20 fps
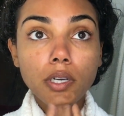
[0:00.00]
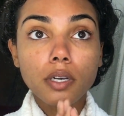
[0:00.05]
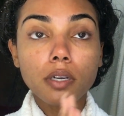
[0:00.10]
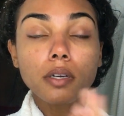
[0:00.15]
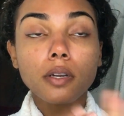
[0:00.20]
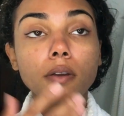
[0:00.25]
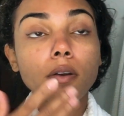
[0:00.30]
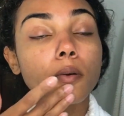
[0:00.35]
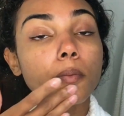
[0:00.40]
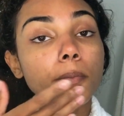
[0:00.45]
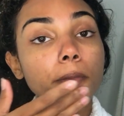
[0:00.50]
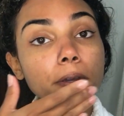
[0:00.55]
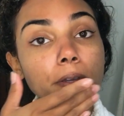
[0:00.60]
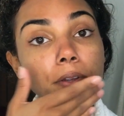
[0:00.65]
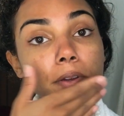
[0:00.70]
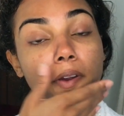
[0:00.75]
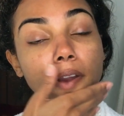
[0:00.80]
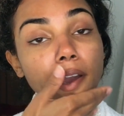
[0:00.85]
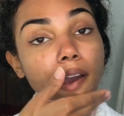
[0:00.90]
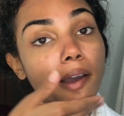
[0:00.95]
and I hope that
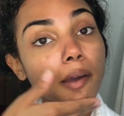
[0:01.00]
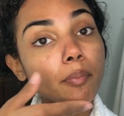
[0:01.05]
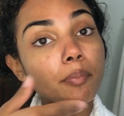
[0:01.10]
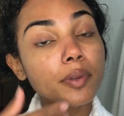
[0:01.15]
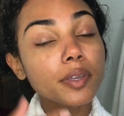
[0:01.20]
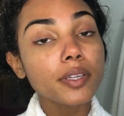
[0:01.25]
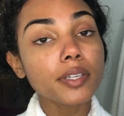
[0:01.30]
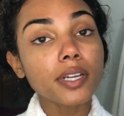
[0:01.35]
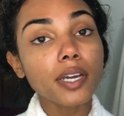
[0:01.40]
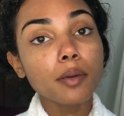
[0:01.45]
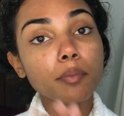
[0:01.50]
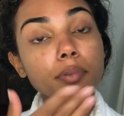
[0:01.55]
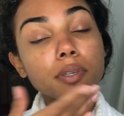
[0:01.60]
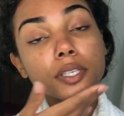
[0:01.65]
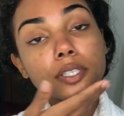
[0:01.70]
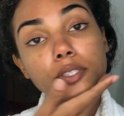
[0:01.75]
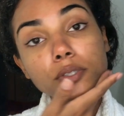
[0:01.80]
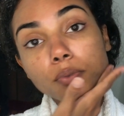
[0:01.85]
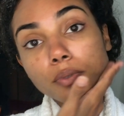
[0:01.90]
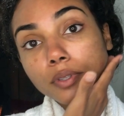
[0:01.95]
you're happy and at
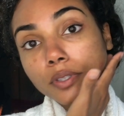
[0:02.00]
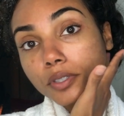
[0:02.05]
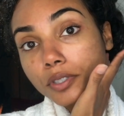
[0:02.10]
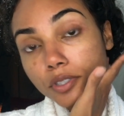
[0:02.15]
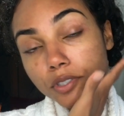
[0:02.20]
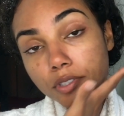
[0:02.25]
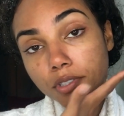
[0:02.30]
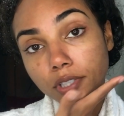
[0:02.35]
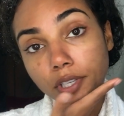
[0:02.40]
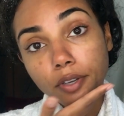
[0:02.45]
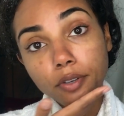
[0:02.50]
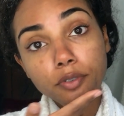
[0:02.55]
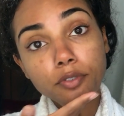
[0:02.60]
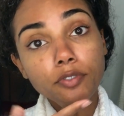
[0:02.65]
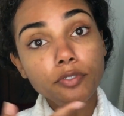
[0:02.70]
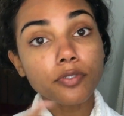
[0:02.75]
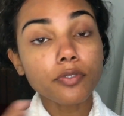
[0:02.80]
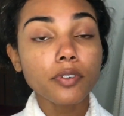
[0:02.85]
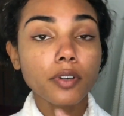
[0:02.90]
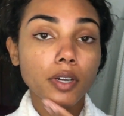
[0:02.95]
peace within yourself.
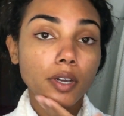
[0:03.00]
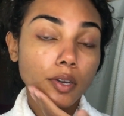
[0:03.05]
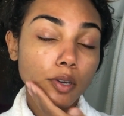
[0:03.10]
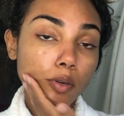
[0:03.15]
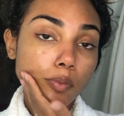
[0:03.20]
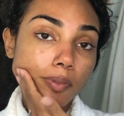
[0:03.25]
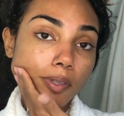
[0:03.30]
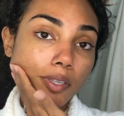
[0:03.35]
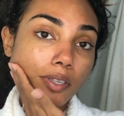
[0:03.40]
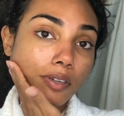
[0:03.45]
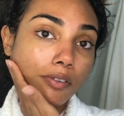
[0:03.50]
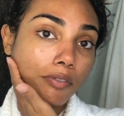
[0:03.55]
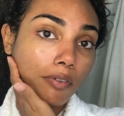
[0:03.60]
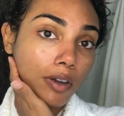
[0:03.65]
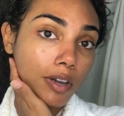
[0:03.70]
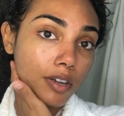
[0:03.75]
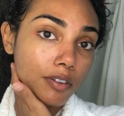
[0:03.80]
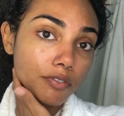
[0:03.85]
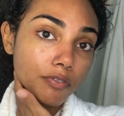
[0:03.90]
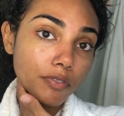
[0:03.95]
I hope that you have
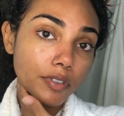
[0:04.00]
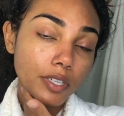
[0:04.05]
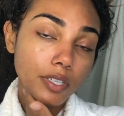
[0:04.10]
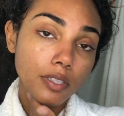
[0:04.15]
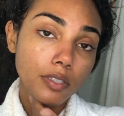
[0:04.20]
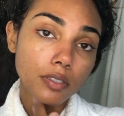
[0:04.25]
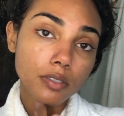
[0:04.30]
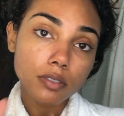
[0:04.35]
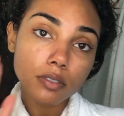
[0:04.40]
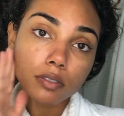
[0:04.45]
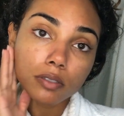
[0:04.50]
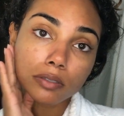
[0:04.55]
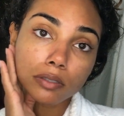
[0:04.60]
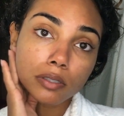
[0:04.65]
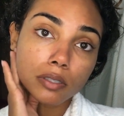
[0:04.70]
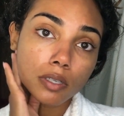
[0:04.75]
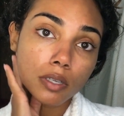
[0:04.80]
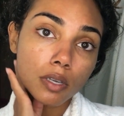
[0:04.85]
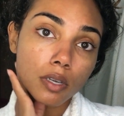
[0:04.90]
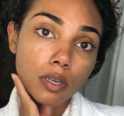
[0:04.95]
confidence
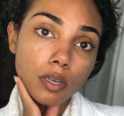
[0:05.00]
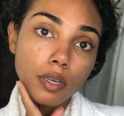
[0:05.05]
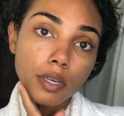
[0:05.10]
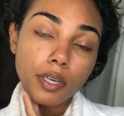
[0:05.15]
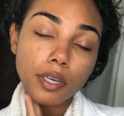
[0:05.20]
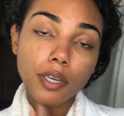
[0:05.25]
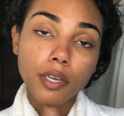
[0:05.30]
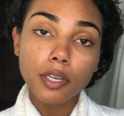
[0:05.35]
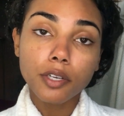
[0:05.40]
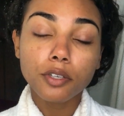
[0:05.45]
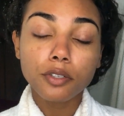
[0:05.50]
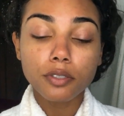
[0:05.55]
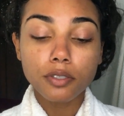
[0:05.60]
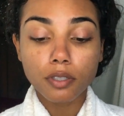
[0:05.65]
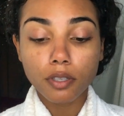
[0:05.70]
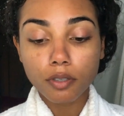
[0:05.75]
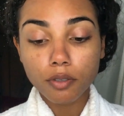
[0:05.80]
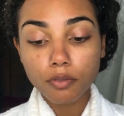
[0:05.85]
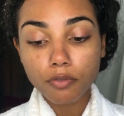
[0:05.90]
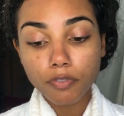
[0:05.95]
in
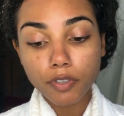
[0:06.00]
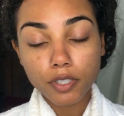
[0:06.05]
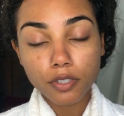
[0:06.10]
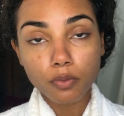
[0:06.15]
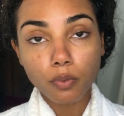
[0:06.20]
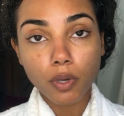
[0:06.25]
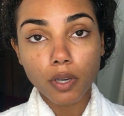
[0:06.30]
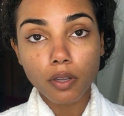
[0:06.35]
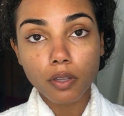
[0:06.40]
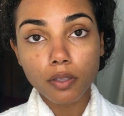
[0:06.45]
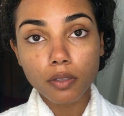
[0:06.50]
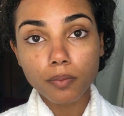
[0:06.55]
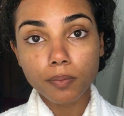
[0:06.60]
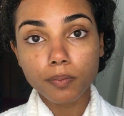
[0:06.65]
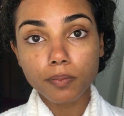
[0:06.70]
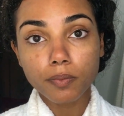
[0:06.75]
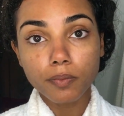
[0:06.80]
yourself as well.